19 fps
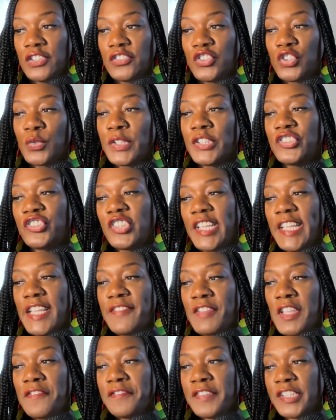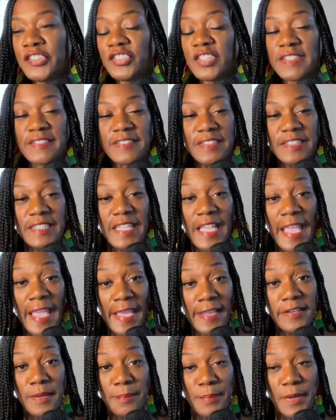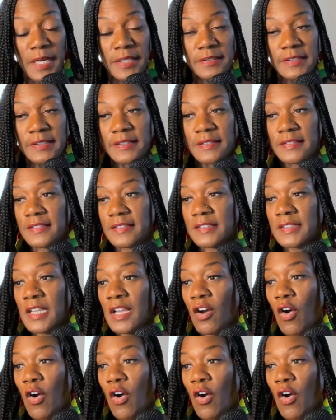To achieve efficiency and abundance,